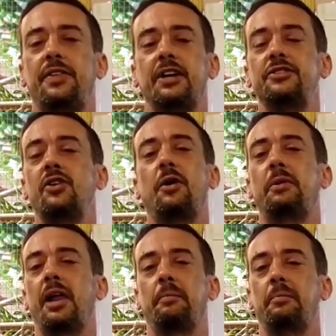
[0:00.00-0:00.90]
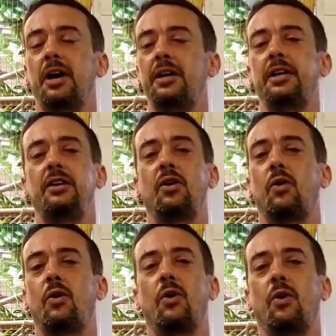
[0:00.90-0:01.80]
there's no amount of money
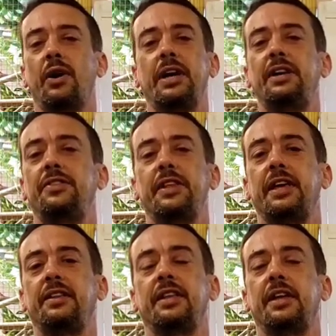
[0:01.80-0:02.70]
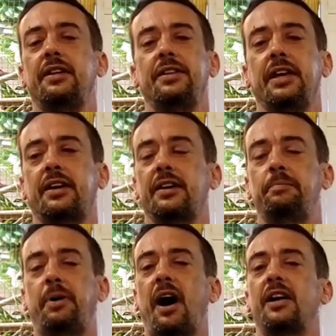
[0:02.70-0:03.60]
or anything that
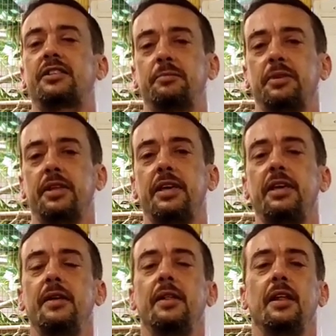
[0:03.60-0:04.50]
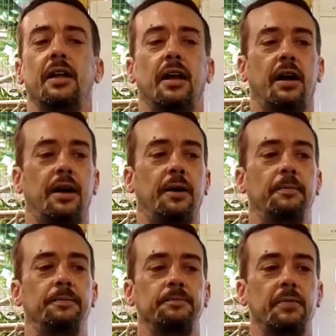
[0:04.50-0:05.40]
could possibly
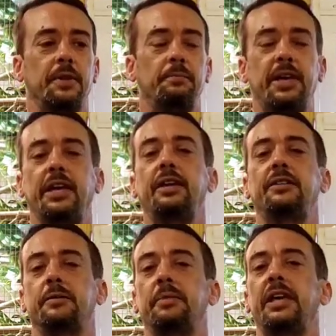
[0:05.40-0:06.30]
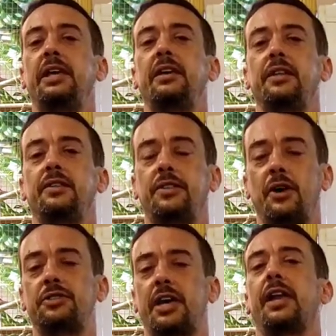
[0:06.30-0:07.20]
mean to me
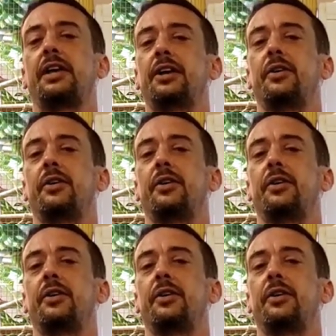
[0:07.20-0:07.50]
those kind of